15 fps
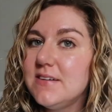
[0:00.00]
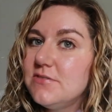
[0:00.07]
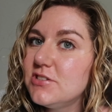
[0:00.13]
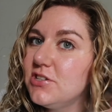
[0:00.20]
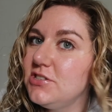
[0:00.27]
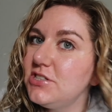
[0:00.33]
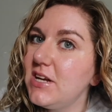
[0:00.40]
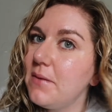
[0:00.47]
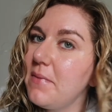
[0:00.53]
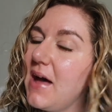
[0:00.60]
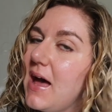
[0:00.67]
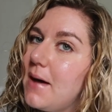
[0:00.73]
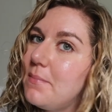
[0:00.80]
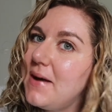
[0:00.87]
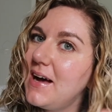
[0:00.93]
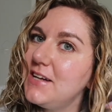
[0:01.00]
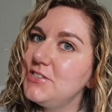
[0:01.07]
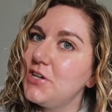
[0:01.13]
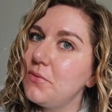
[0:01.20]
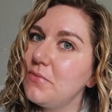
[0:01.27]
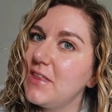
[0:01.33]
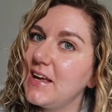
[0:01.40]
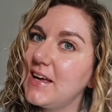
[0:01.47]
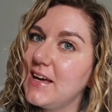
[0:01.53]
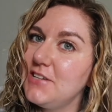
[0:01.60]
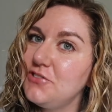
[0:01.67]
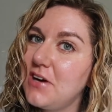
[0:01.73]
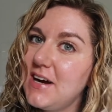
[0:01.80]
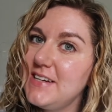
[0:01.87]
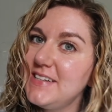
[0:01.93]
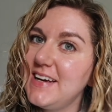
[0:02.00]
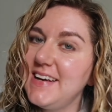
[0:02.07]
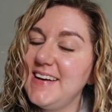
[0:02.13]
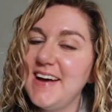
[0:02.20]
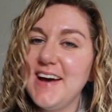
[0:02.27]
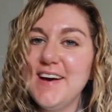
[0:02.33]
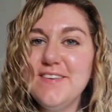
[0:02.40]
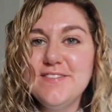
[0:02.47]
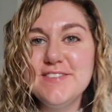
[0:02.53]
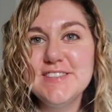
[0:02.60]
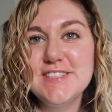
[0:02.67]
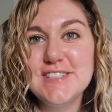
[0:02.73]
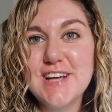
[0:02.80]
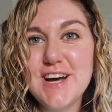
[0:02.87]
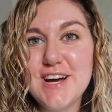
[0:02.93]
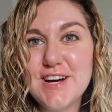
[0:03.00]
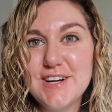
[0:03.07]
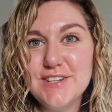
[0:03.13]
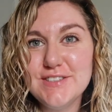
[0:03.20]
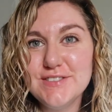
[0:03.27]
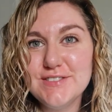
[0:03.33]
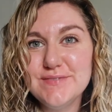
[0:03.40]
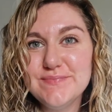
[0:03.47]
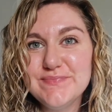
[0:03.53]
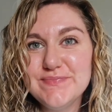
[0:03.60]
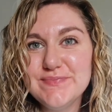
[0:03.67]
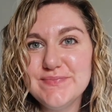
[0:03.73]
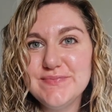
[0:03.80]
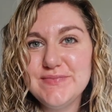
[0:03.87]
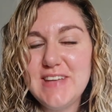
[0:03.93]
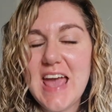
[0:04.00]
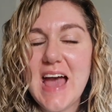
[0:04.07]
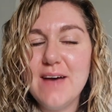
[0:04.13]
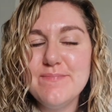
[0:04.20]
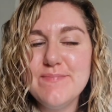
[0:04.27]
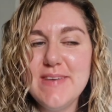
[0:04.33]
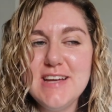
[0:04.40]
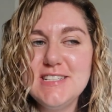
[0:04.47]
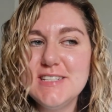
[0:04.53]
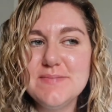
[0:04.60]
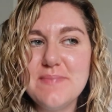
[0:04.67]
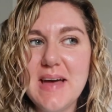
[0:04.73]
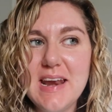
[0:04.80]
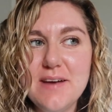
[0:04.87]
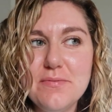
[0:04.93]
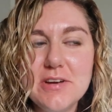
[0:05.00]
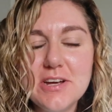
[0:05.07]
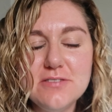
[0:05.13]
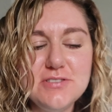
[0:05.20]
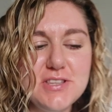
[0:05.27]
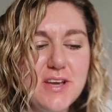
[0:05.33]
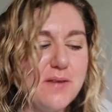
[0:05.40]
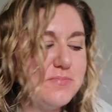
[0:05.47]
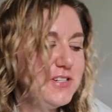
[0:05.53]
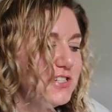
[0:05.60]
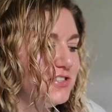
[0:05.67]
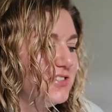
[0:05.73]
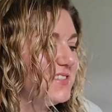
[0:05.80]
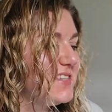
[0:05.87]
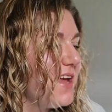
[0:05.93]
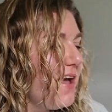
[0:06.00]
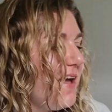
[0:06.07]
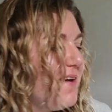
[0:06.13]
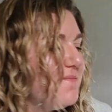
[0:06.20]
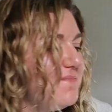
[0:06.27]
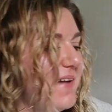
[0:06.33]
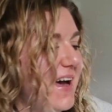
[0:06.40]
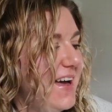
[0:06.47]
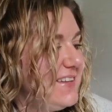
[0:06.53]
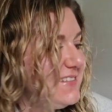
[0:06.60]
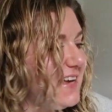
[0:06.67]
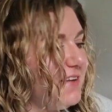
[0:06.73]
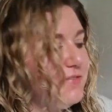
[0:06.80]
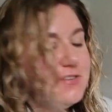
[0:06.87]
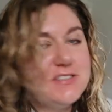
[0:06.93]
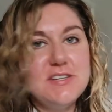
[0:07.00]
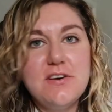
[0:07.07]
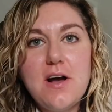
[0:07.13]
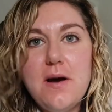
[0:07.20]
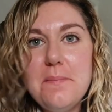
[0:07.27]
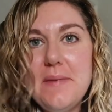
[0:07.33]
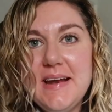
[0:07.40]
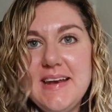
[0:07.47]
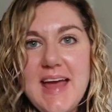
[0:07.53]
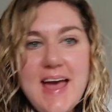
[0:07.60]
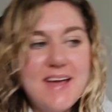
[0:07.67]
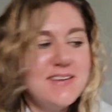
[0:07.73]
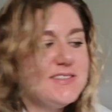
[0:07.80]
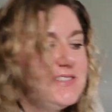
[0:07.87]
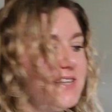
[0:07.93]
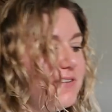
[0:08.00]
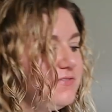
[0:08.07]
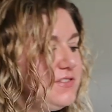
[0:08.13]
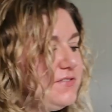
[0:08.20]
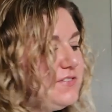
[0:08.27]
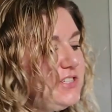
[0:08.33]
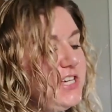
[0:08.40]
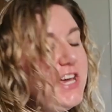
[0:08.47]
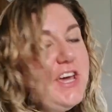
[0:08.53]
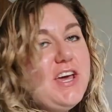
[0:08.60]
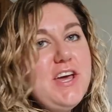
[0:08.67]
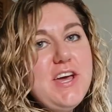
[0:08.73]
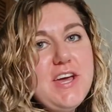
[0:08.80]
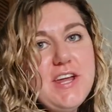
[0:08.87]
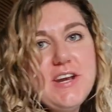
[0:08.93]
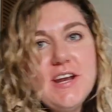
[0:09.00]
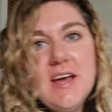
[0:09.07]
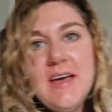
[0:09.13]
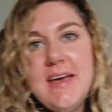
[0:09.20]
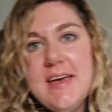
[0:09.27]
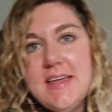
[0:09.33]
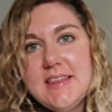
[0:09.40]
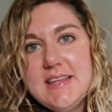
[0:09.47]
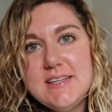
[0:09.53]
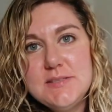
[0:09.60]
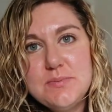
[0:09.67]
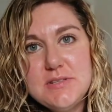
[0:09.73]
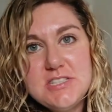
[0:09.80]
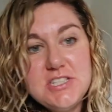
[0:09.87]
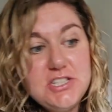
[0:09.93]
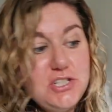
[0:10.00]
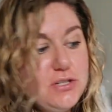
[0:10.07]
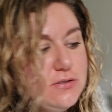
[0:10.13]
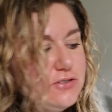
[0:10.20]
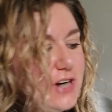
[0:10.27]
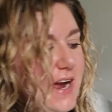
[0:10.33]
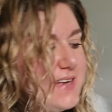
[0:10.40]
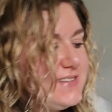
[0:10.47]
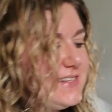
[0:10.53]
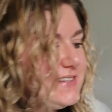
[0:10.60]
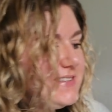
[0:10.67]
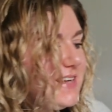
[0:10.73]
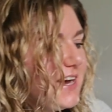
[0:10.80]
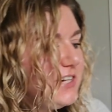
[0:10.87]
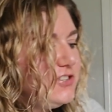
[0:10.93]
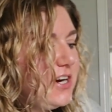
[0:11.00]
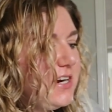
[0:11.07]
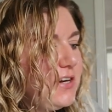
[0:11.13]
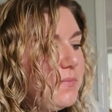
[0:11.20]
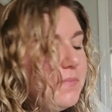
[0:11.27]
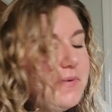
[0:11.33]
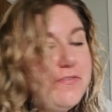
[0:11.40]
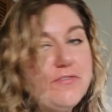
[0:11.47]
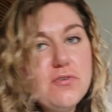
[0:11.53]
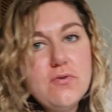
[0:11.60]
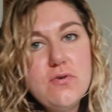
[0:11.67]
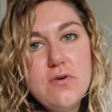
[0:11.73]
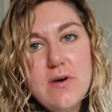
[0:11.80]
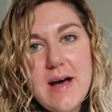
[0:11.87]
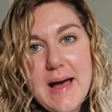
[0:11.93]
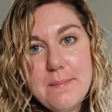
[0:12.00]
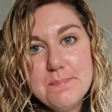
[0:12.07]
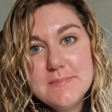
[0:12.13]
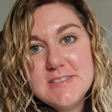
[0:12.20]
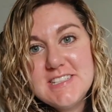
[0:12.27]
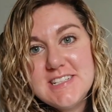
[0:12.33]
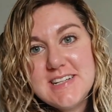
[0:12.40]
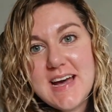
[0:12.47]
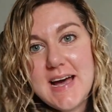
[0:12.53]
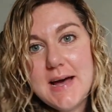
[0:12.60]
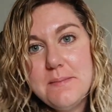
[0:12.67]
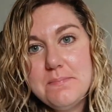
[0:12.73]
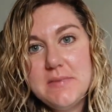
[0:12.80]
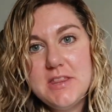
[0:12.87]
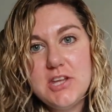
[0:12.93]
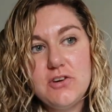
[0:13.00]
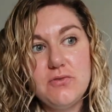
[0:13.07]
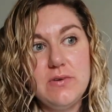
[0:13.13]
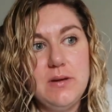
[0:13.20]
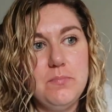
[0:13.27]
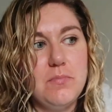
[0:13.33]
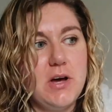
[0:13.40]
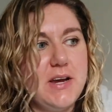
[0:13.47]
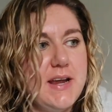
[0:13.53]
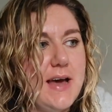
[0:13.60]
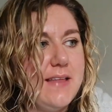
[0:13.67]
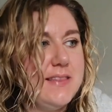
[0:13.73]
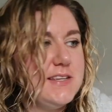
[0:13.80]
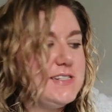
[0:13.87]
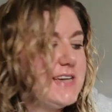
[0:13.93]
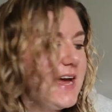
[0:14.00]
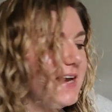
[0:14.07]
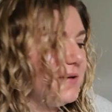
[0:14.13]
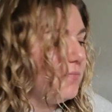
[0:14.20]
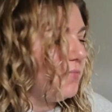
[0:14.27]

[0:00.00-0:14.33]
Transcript: I've scrunched out my hair, but I don't think I dried it enough, so yeah, it doesn't matter, we're going to the opticians. But I've also got my neck stuff to return. This was the two dresses that I tried on before Amsterdam, the green one and the denim